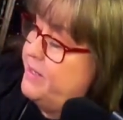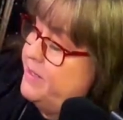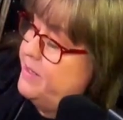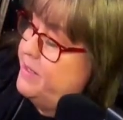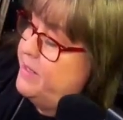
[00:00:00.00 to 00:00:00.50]

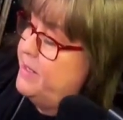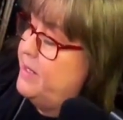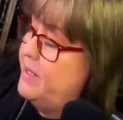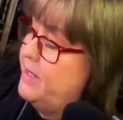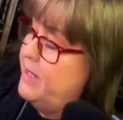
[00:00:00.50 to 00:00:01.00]

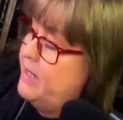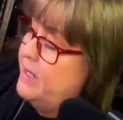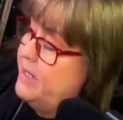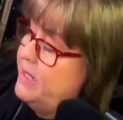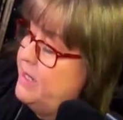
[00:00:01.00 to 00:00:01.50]

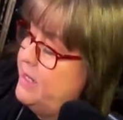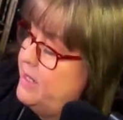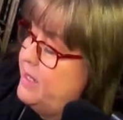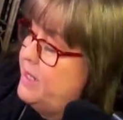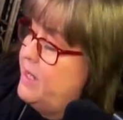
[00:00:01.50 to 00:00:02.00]
Nothing is said.